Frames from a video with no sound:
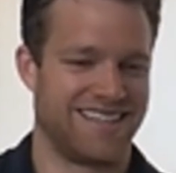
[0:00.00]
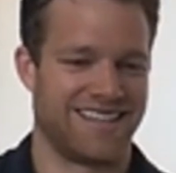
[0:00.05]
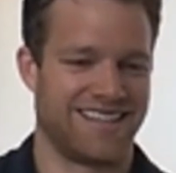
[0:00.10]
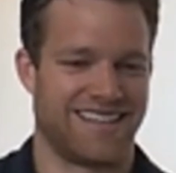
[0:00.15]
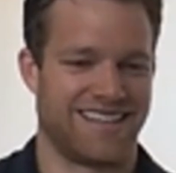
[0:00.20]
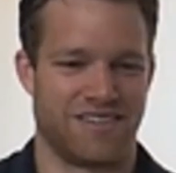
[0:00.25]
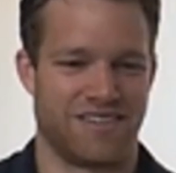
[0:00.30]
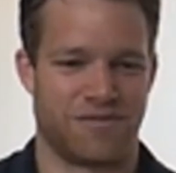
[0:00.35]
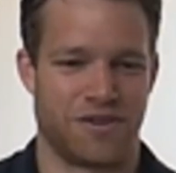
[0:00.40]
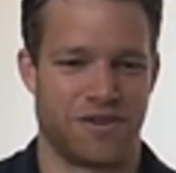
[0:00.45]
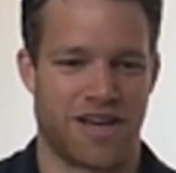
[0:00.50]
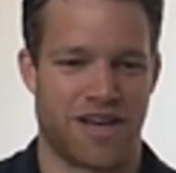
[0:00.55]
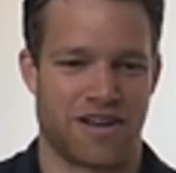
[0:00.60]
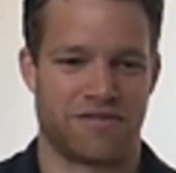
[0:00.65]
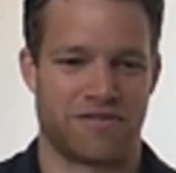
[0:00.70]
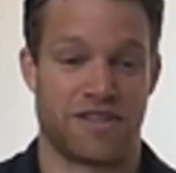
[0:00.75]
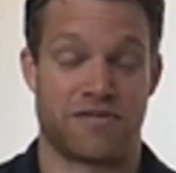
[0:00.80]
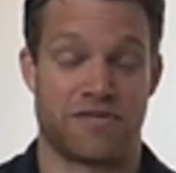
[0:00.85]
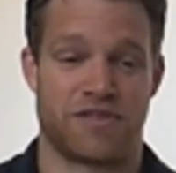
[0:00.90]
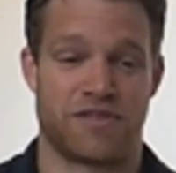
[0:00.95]
And if you
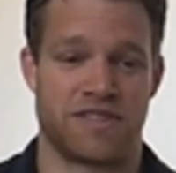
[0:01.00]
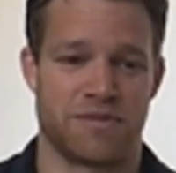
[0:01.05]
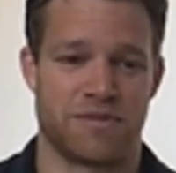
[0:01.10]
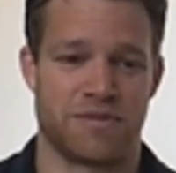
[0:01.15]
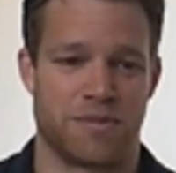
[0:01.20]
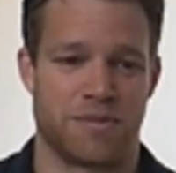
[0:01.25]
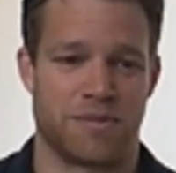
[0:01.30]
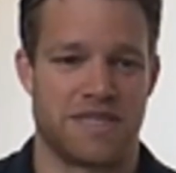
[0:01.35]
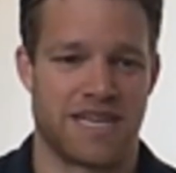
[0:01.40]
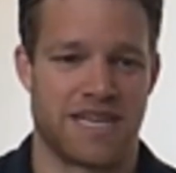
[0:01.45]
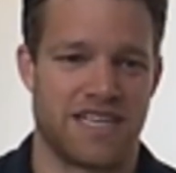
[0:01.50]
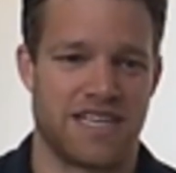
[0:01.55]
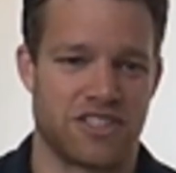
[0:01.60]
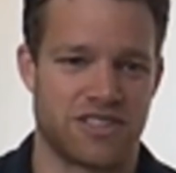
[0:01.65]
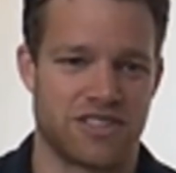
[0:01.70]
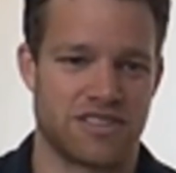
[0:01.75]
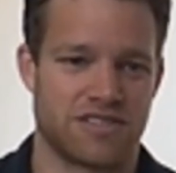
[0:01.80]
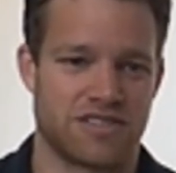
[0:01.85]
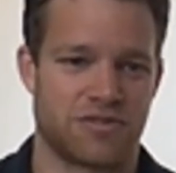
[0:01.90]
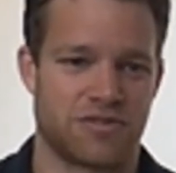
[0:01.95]
have different
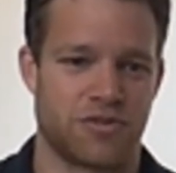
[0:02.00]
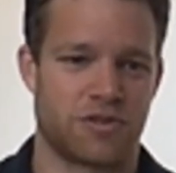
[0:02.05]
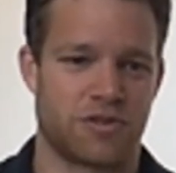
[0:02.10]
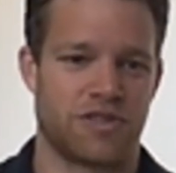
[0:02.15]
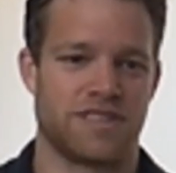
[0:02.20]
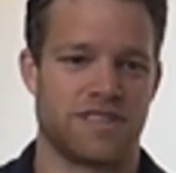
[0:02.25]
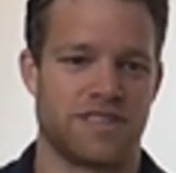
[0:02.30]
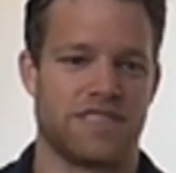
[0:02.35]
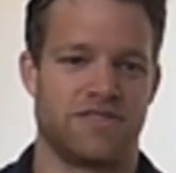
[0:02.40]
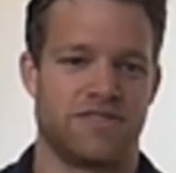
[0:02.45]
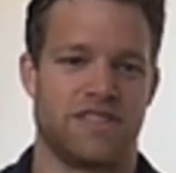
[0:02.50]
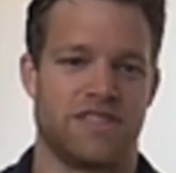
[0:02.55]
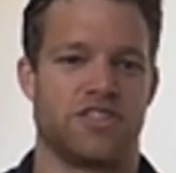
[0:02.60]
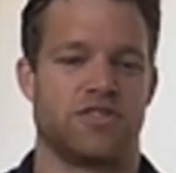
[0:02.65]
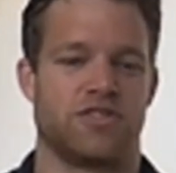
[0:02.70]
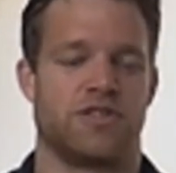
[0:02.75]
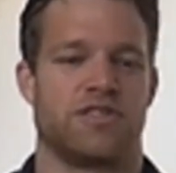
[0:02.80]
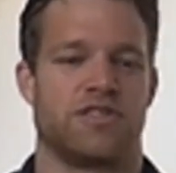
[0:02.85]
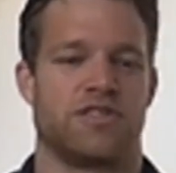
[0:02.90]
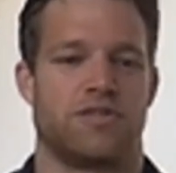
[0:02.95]
implementations for these feature
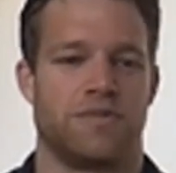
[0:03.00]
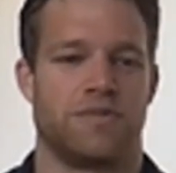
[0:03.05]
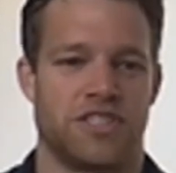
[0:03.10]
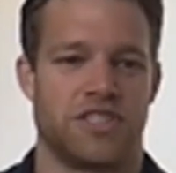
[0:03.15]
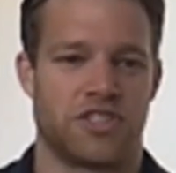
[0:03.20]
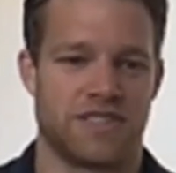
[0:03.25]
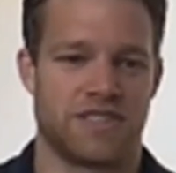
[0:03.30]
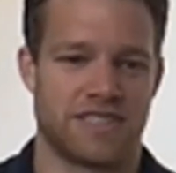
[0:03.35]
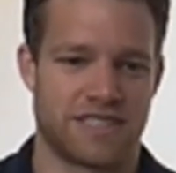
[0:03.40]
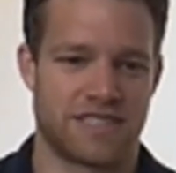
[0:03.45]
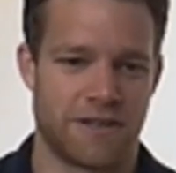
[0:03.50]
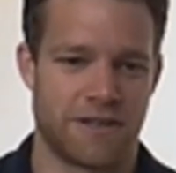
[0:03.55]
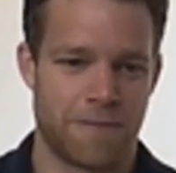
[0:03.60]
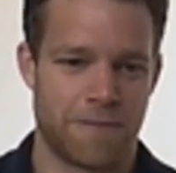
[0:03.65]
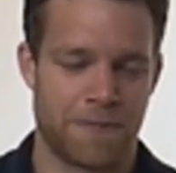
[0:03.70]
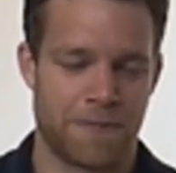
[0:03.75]
transformations,